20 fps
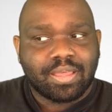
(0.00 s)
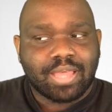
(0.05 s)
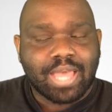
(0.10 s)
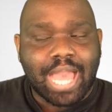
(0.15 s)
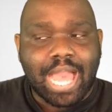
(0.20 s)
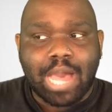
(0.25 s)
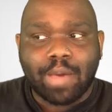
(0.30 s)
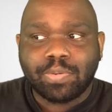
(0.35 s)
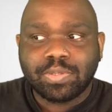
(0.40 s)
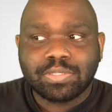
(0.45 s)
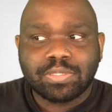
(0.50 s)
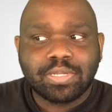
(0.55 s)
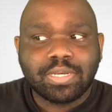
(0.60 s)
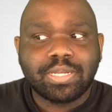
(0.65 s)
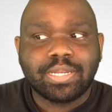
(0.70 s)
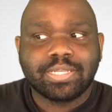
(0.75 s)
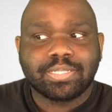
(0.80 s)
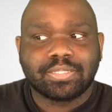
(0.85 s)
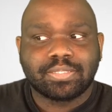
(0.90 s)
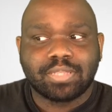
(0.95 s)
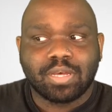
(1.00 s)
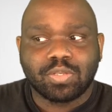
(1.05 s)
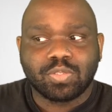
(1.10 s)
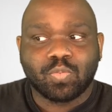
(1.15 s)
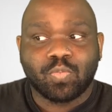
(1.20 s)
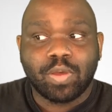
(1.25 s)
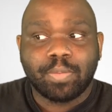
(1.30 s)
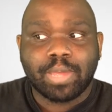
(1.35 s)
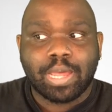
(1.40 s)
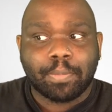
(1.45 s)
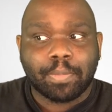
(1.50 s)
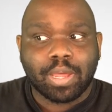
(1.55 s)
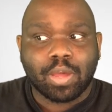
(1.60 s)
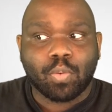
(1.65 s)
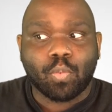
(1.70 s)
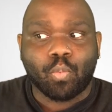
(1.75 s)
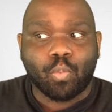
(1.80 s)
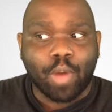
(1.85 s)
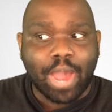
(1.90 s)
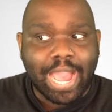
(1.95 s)
I was looking at those women, I'm like,
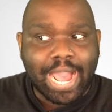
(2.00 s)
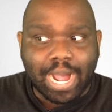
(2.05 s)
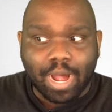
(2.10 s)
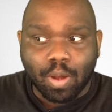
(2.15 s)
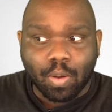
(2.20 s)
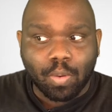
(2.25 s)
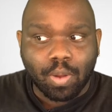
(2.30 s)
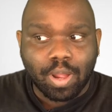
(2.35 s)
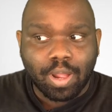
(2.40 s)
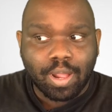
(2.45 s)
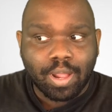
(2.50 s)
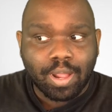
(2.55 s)
wow.